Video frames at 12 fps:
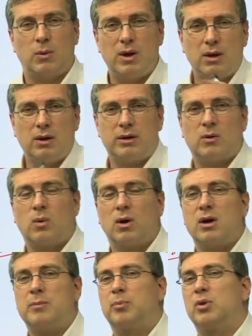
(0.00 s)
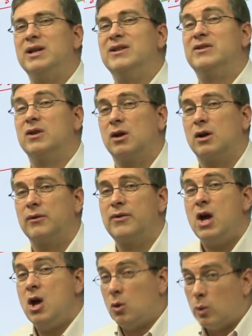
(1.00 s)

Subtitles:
We learned the word preserve.